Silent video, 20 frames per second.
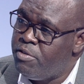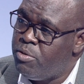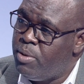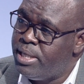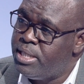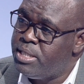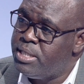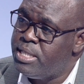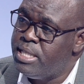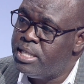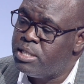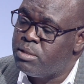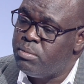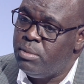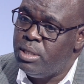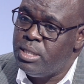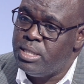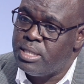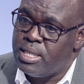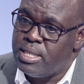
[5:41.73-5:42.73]
What this
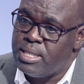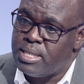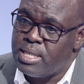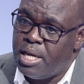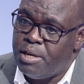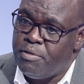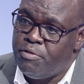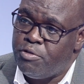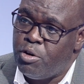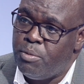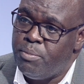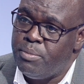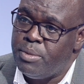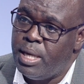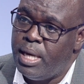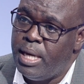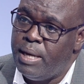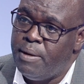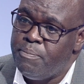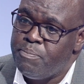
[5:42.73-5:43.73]
means is that from
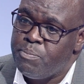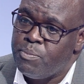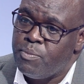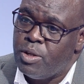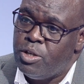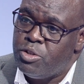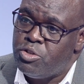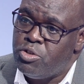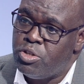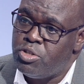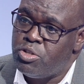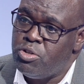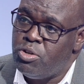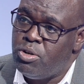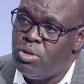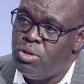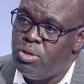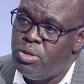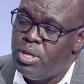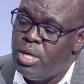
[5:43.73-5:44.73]
the
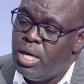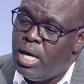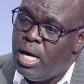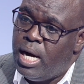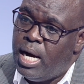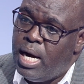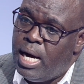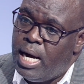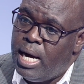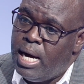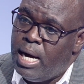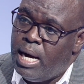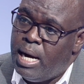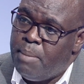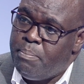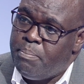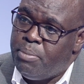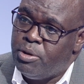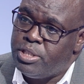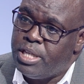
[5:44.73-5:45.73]
total
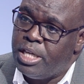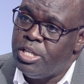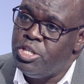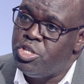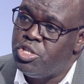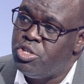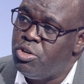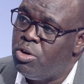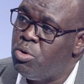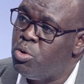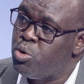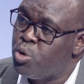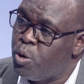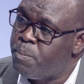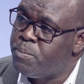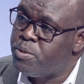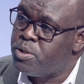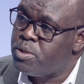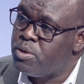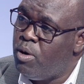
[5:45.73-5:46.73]
potential
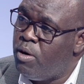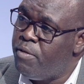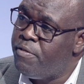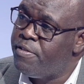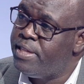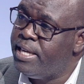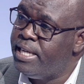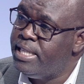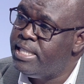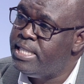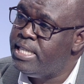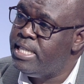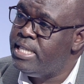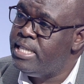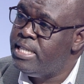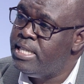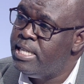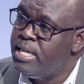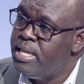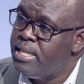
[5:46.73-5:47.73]
groups of
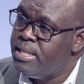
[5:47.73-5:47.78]
13,